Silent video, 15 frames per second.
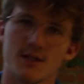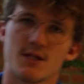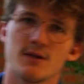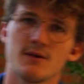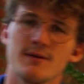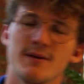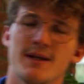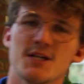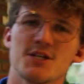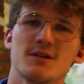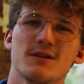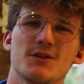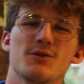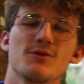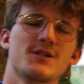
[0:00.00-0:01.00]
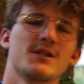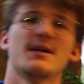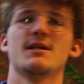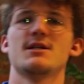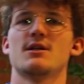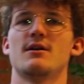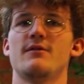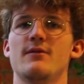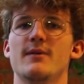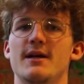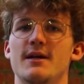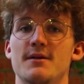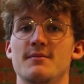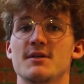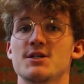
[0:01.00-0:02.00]
so an actual use case of
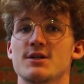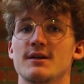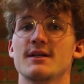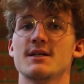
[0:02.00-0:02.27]
where the mission